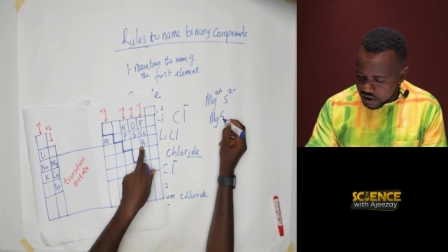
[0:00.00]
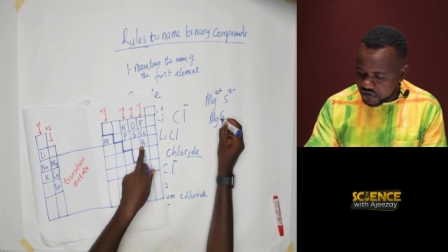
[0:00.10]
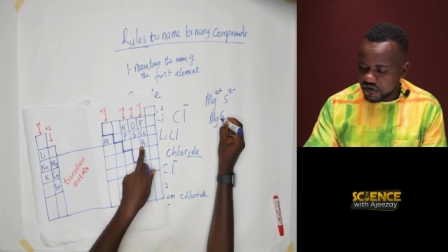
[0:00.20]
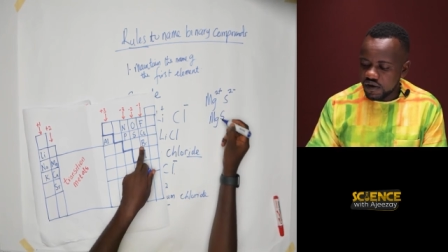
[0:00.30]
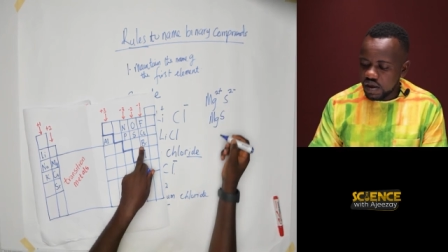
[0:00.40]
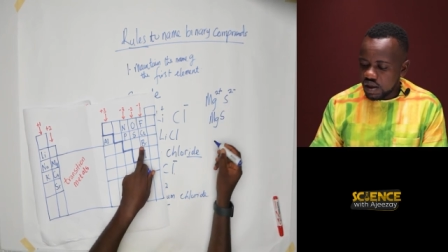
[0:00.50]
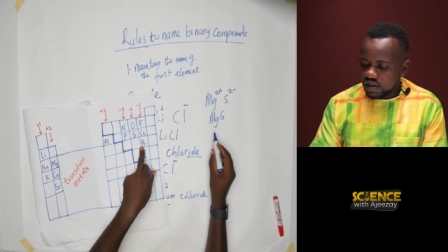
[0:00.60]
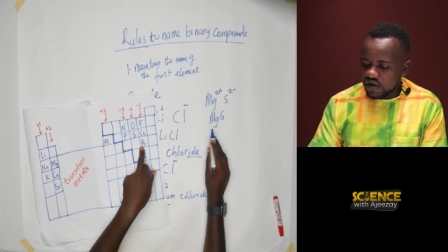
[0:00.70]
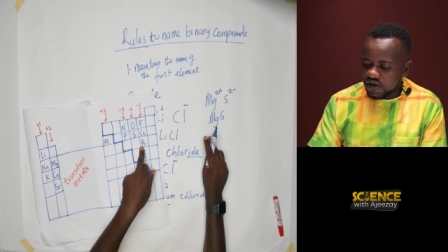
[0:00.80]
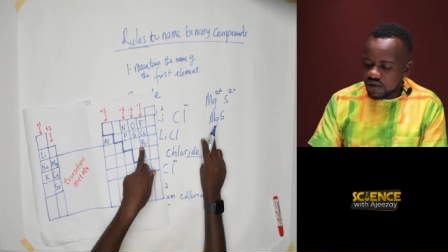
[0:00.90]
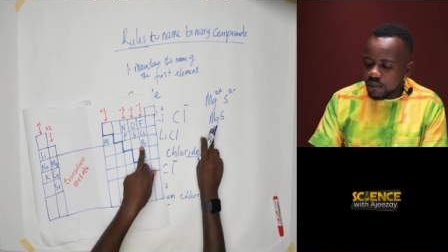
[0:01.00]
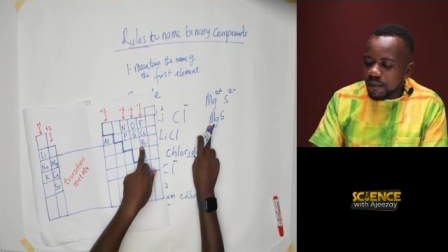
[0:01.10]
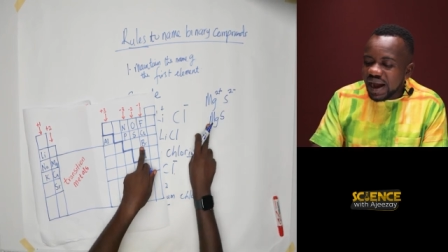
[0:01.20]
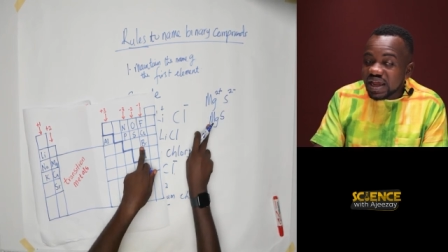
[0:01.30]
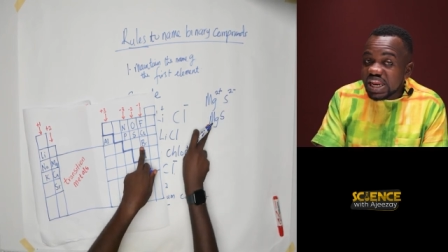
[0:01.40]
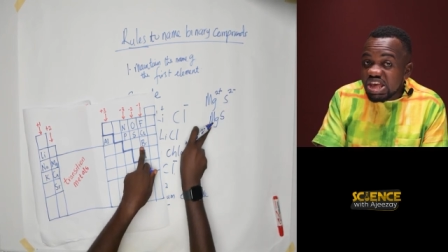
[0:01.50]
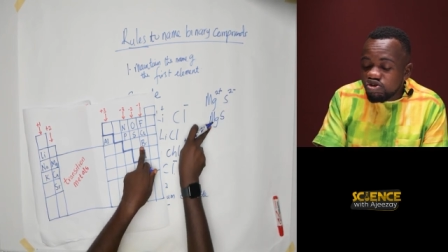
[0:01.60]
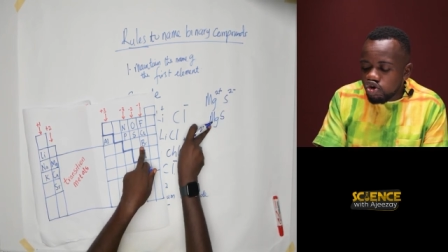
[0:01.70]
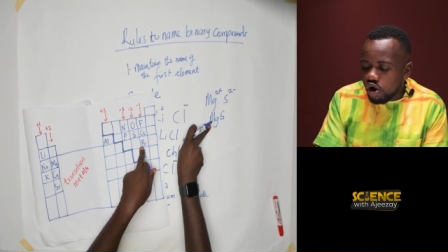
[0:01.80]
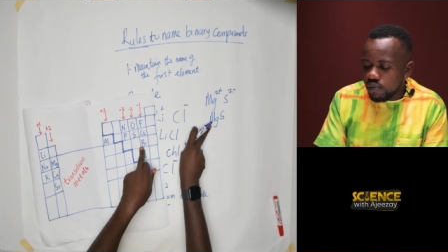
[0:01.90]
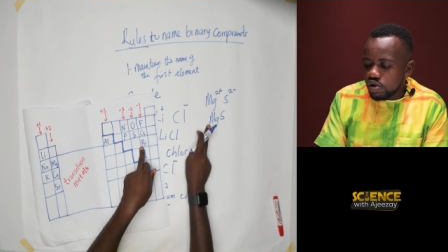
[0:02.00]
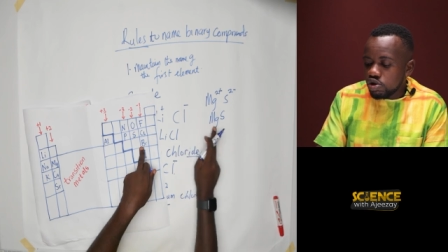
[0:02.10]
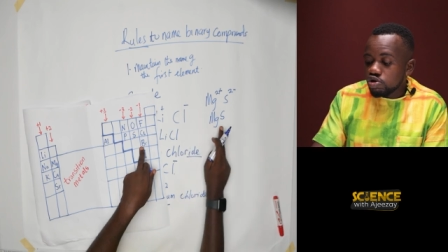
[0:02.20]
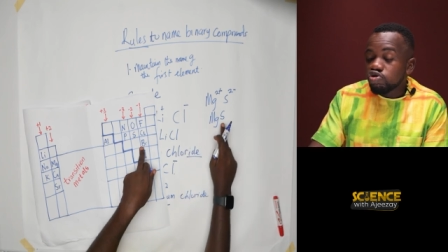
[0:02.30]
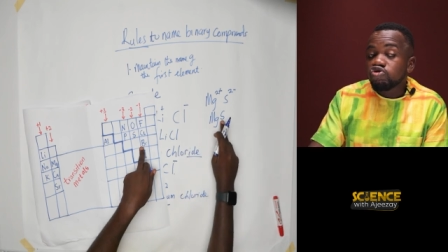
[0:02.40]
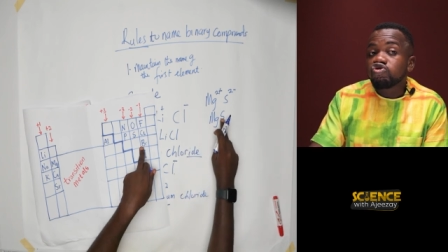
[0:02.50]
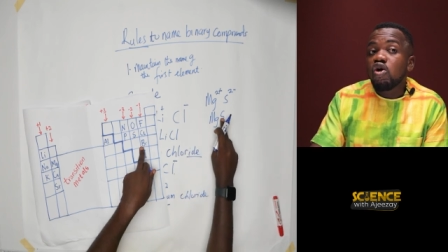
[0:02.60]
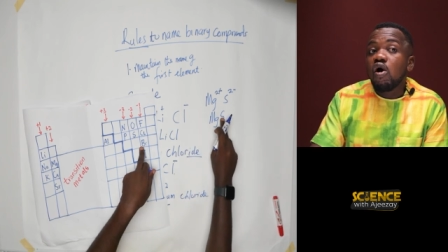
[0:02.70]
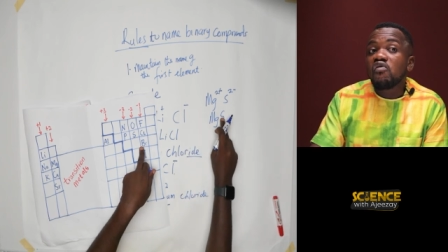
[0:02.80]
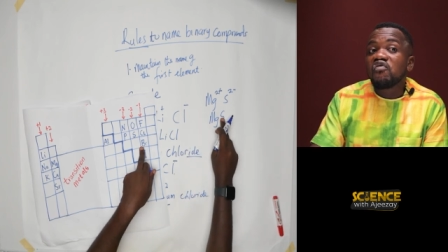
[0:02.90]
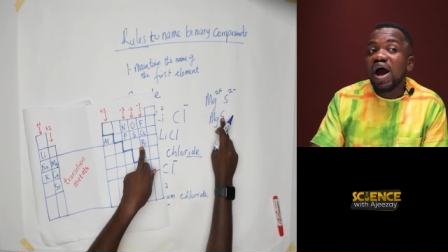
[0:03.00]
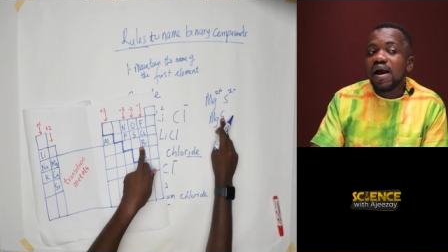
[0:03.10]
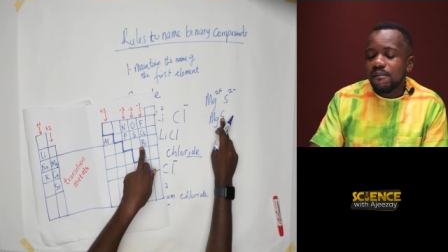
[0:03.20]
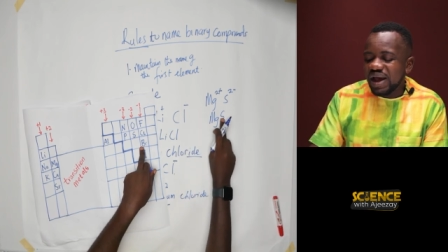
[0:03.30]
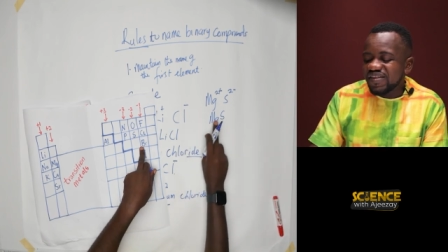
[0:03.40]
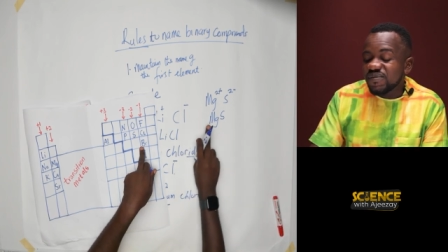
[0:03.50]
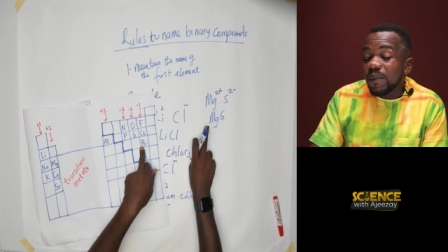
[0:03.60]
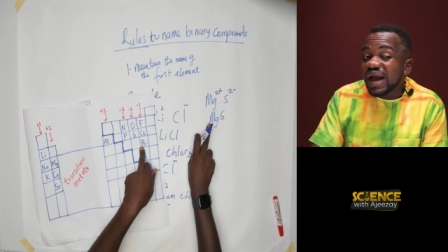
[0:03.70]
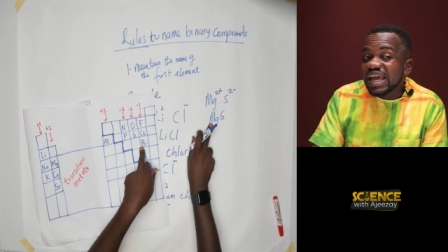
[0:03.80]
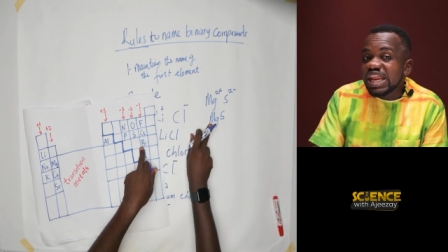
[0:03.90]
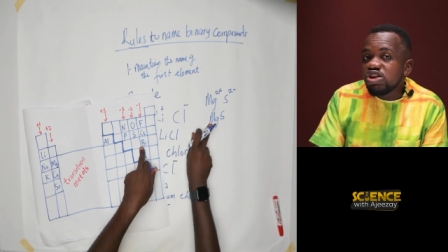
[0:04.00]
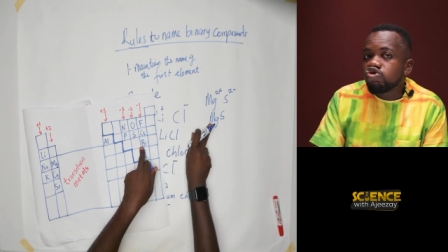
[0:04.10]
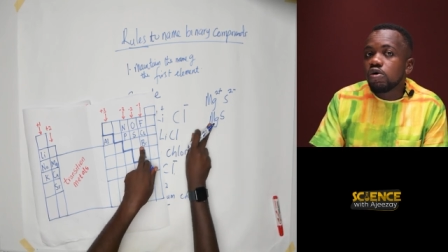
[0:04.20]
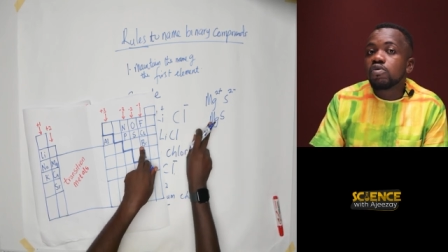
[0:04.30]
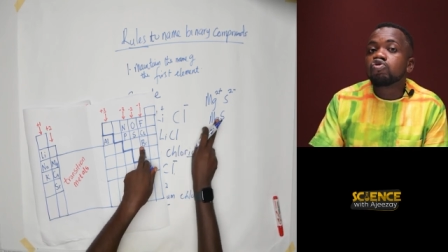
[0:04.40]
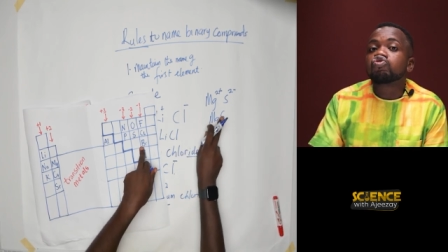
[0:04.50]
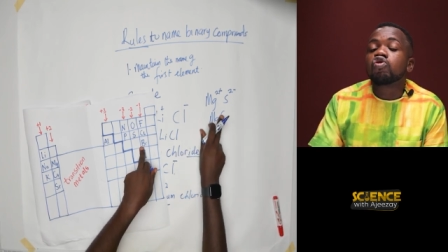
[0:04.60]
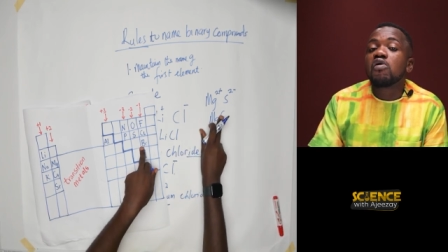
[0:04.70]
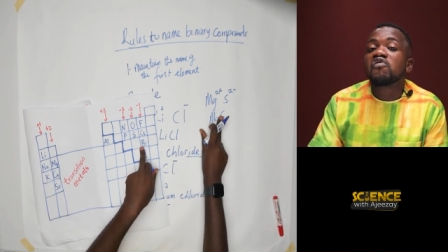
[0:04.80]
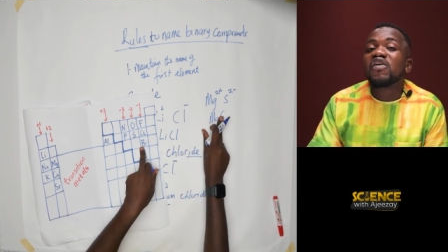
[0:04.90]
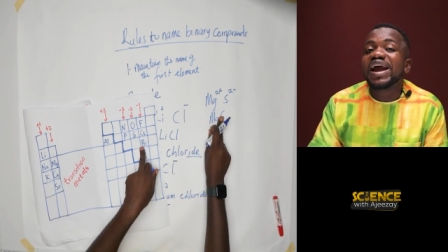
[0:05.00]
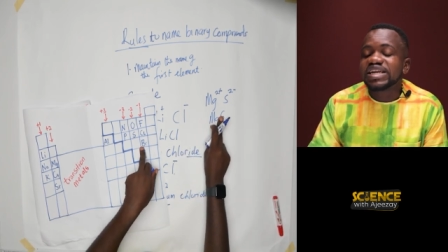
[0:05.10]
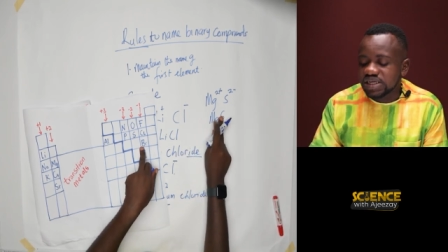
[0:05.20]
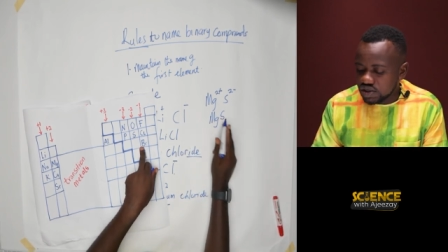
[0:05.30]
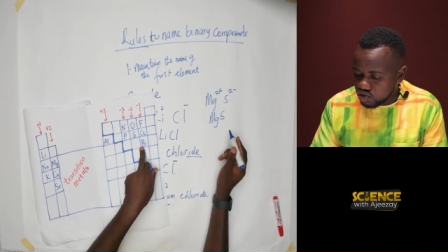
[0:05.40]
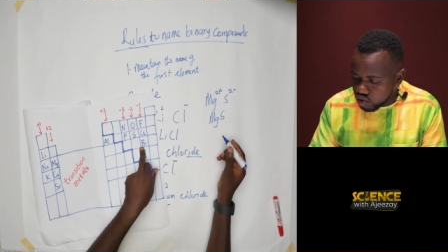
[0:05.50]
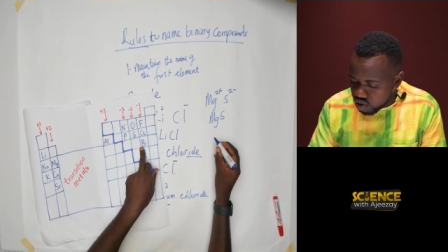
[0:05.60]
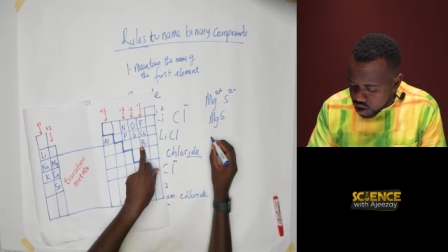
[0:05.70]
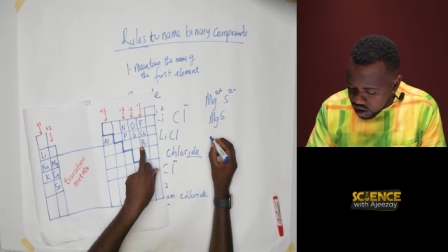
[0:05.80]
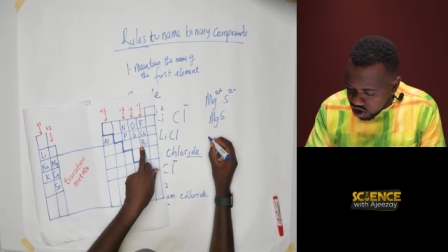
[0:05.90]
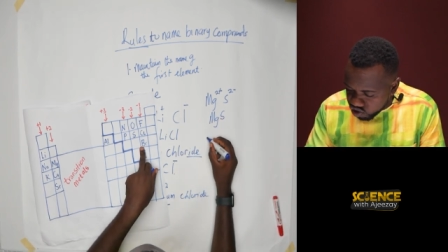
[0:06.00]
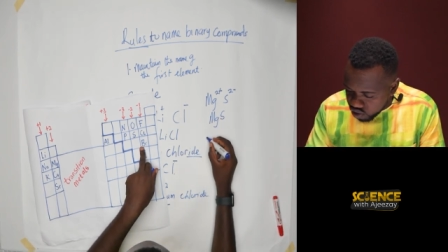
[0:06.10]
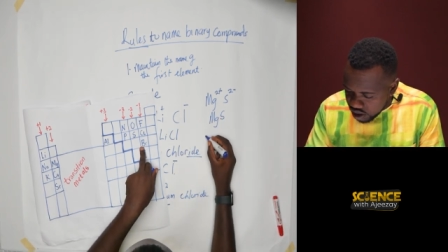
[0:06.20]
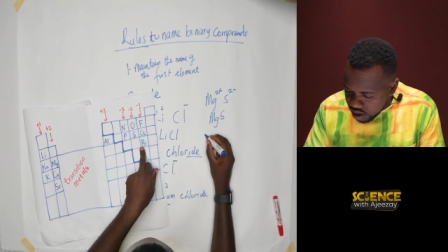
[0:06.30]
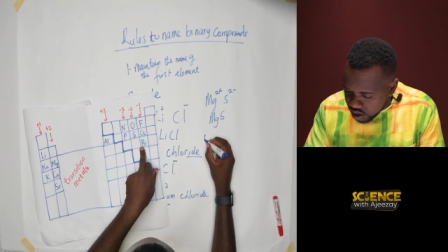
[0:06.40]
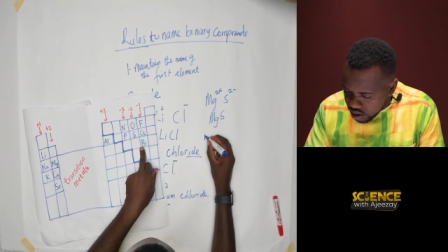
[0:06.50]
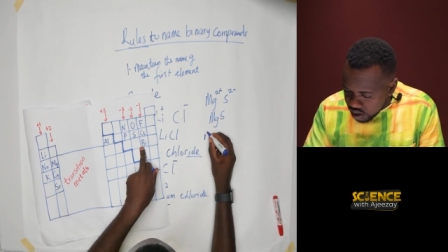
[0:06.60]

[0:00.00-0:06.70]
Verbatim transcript: This is magnesium sulfur, but it's magnesium sulfide. So this way,